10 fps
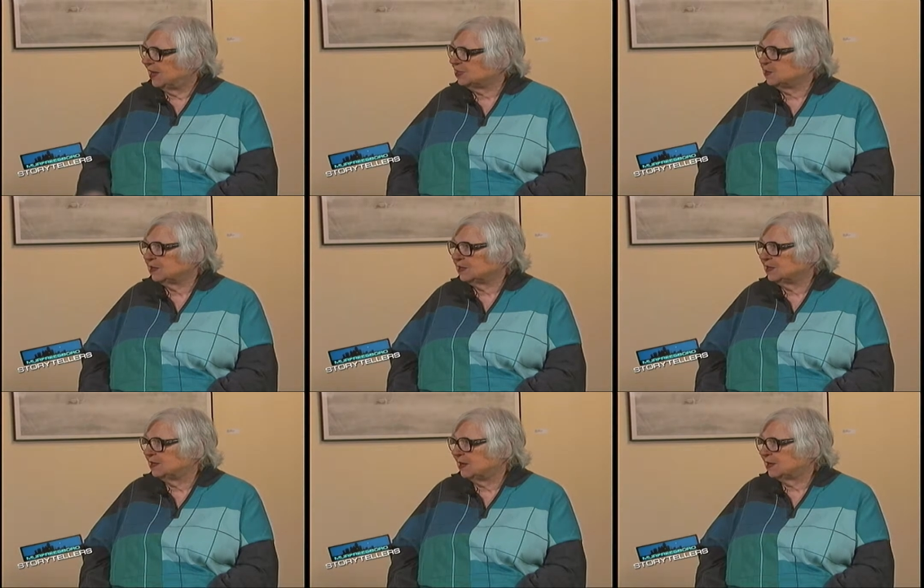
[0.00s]
I spent
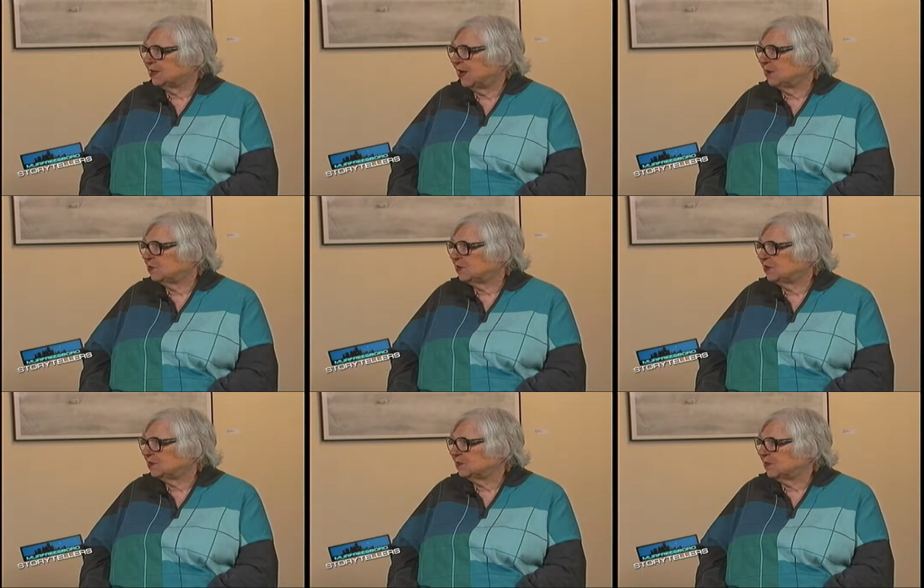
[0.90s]
a lot of time with
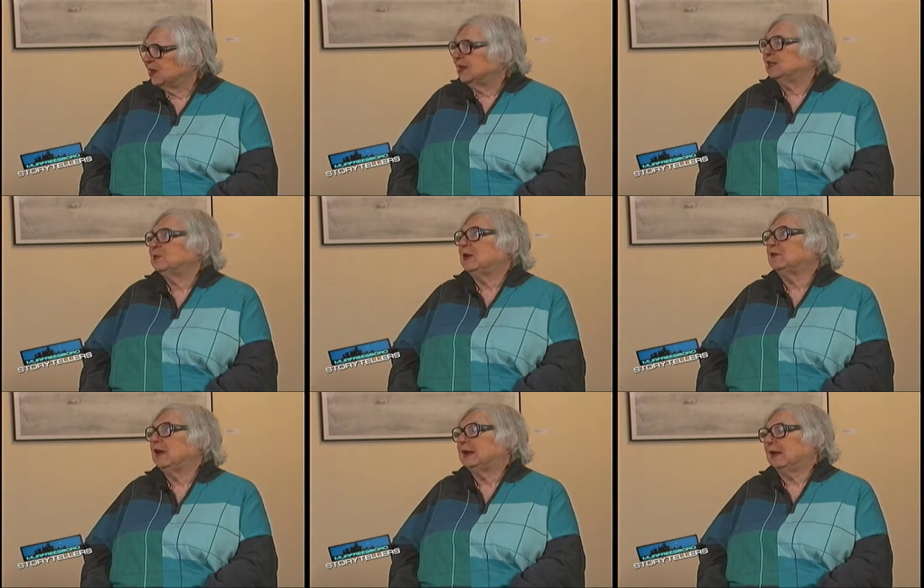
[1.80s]
them. As a matter
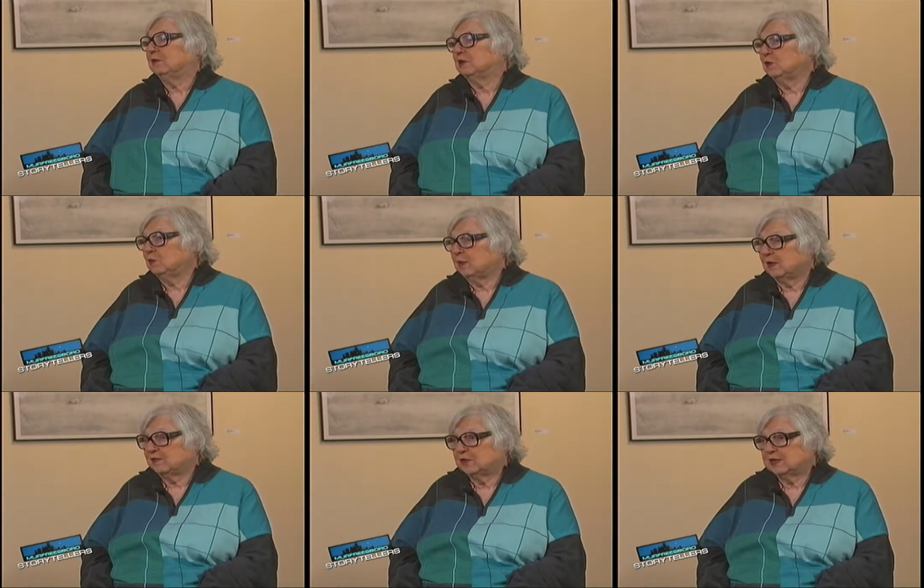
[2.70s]
of fact, I've told
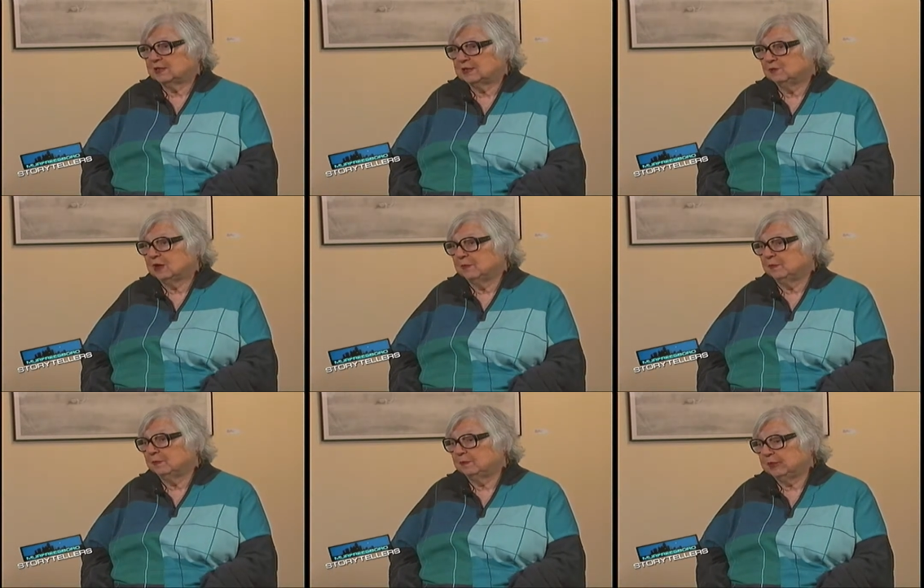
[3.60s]
my friends, I said, when,
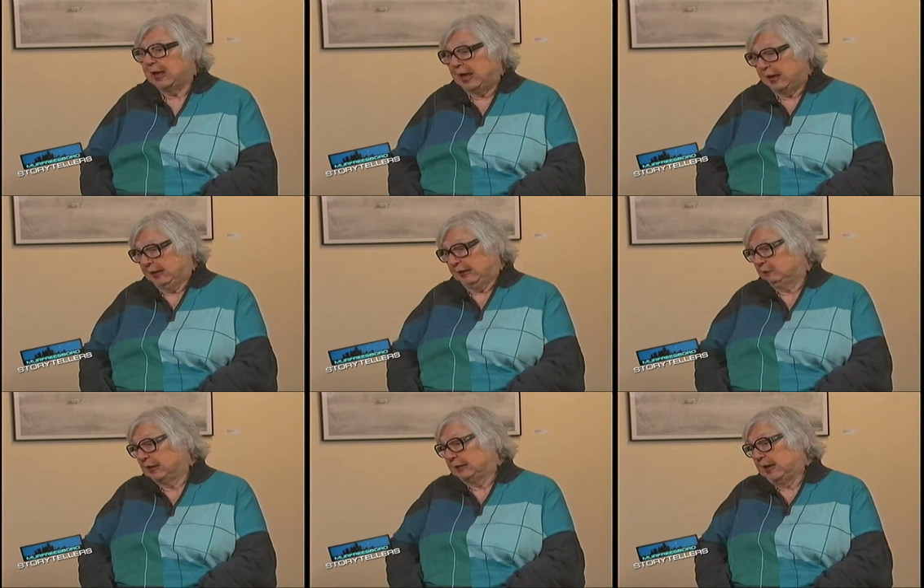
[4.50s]
I'm die,
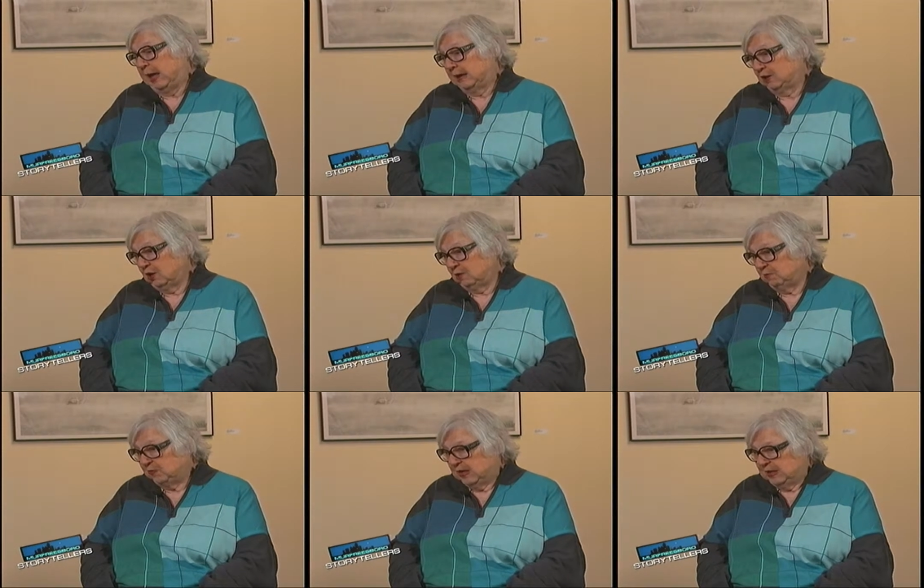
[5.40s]
when I die and
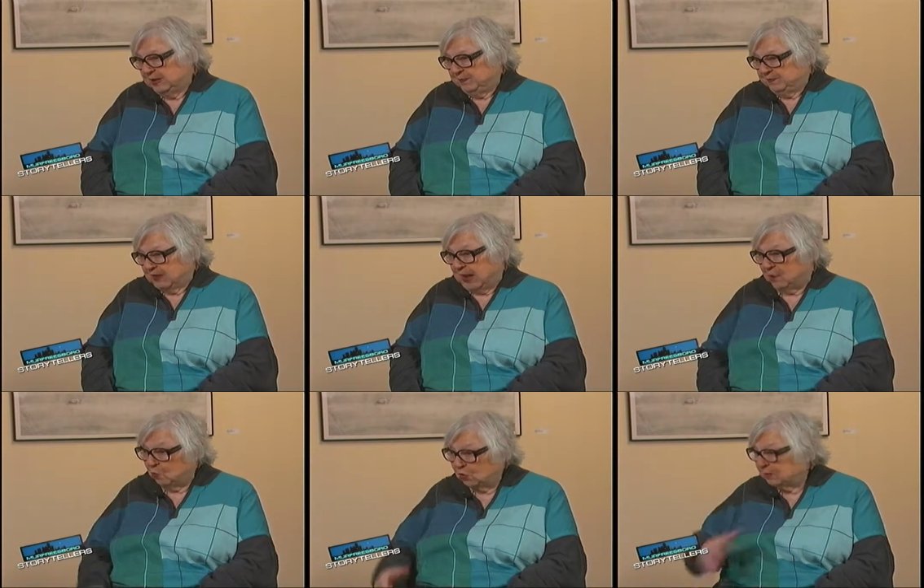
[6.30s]
go,
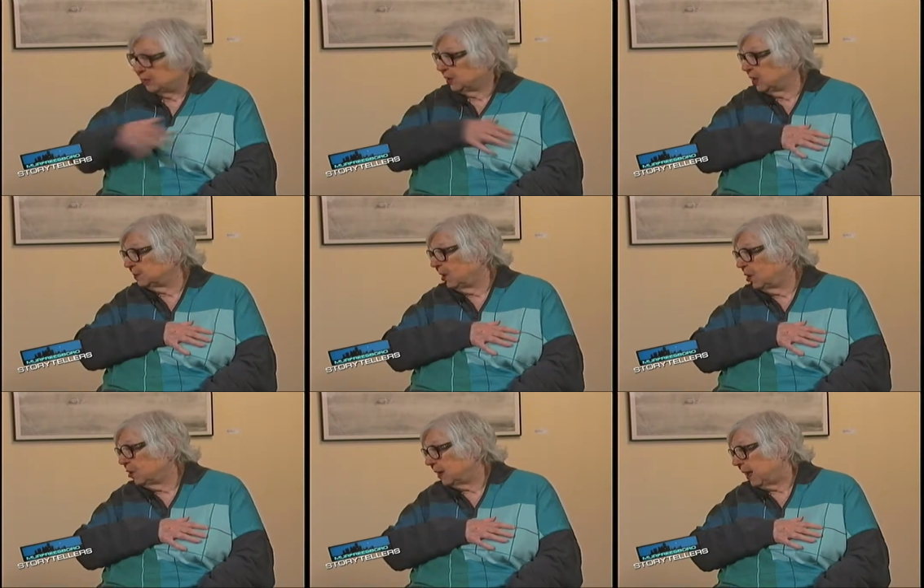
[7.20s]
I want them to cut my
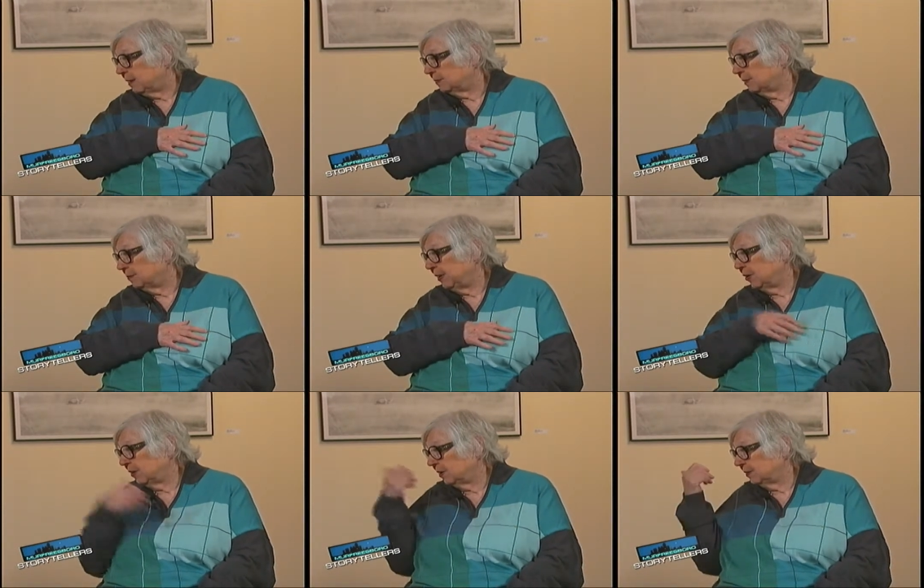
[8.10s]
heart out and
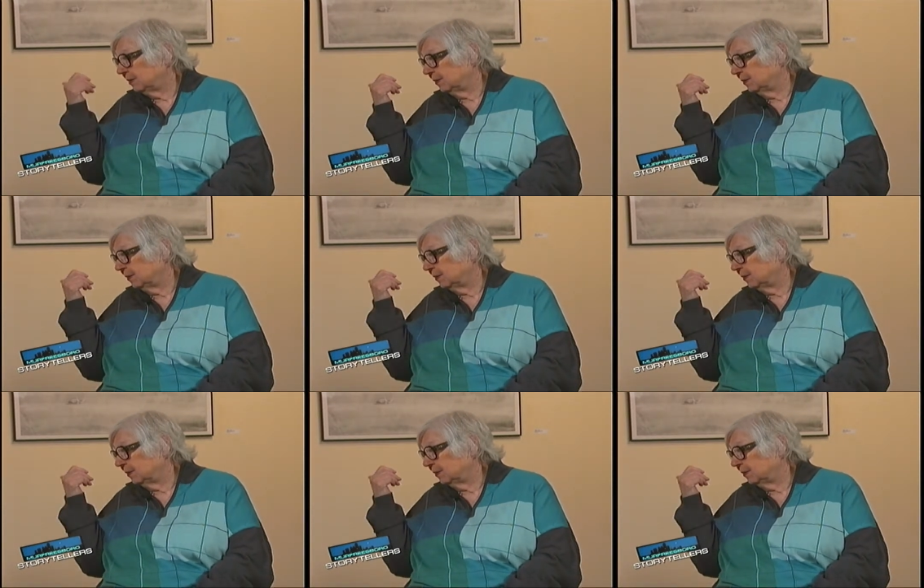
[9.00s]
bury it